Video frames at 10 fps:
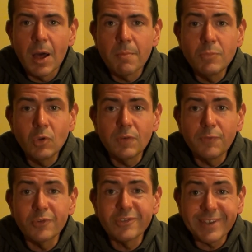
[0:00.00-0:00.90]

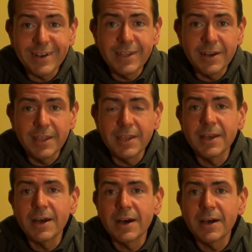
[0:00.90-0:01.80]
beautiful sunny
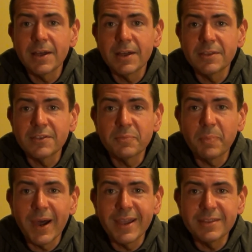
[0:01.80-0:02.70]
Riga,
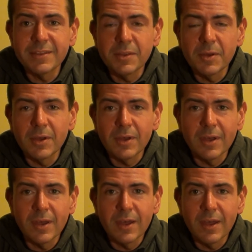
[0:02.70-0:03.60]
despite
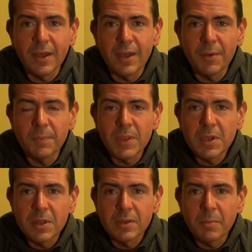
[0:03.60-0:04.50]
the
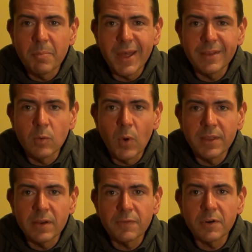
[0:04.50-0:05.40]
bad
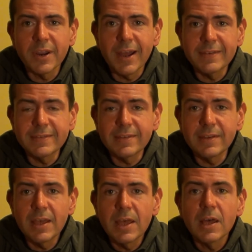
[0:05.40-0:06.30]
weather forecast,
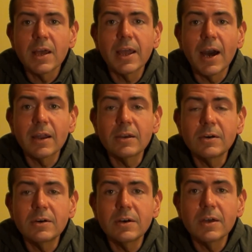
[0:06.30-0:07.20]

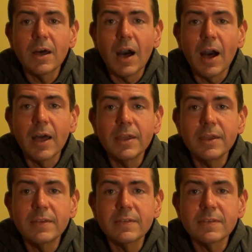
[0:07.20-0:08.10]
Carlo
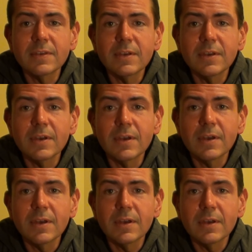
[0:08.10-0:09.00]
is
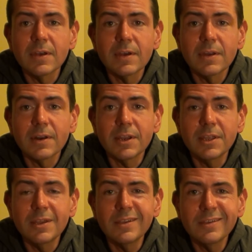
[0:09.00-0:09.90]

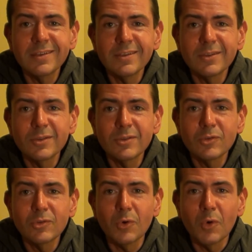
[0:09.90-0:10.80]
ready
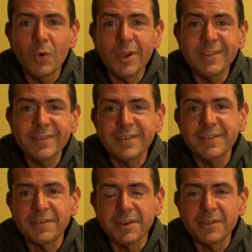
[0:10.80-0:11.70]
to hit the
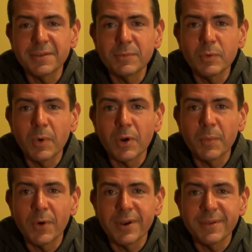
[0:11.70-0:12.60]
street tomorrow
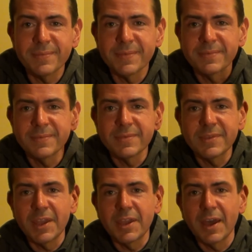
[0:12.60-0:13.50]
morning.
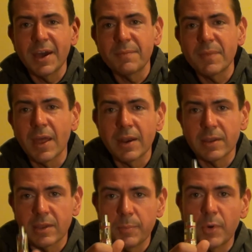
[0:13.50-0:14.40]
Take care
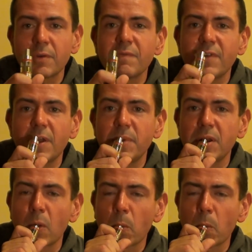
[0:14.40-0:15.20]
and keep on vaping.